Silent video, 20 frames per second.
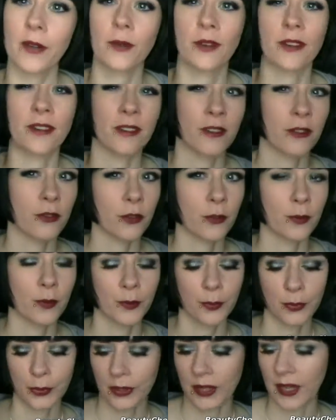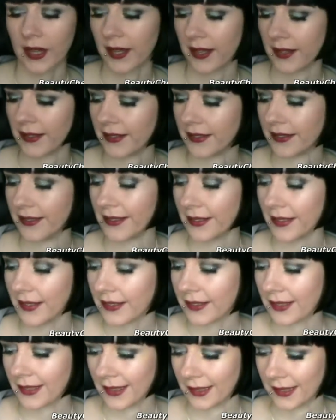which is a German book I did
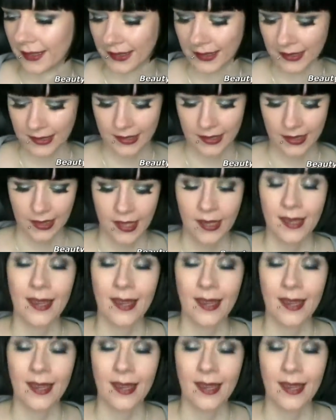not like,